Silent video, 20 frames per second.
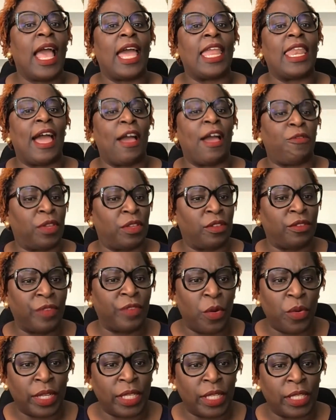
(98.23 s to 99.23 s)
and having
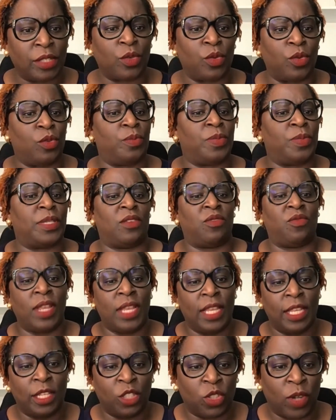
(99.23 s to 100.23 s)
focus groups and
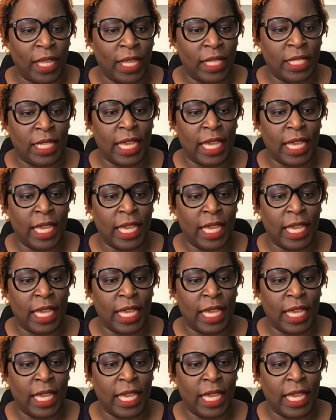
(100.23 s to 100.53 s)
really trying